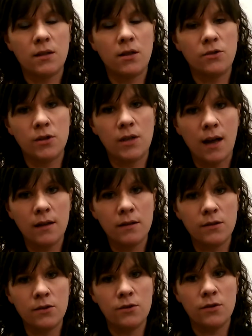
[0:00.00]
$600
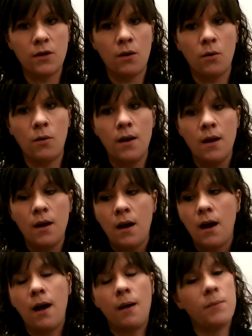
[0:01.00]
or so,
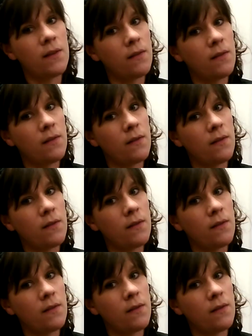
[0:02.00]
and they can go